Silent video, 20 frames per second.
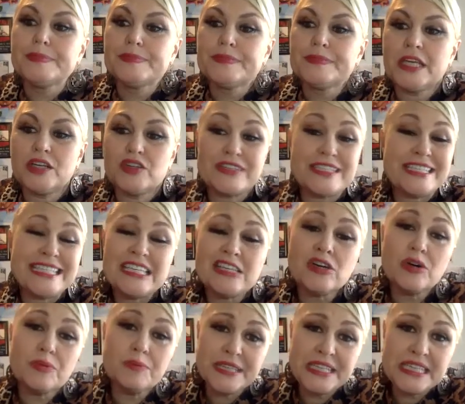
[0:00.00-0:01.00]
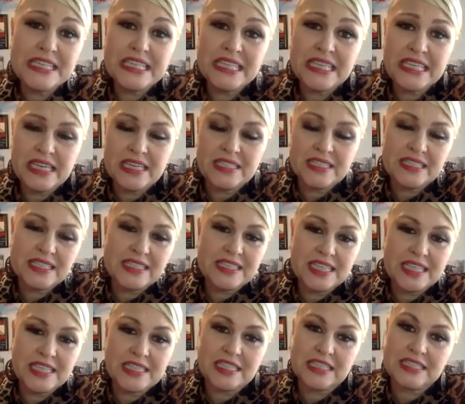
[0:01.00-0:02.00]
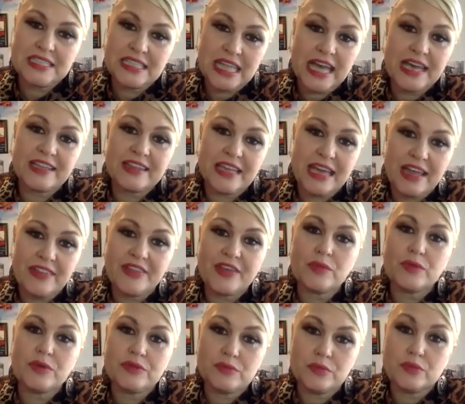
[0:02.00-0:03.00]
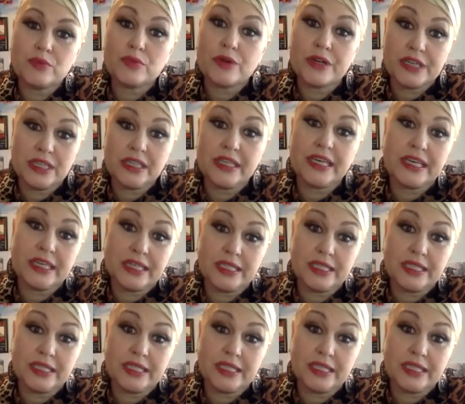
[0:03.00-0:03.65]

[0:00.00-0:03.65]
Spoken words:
COPD and diseases like that would really,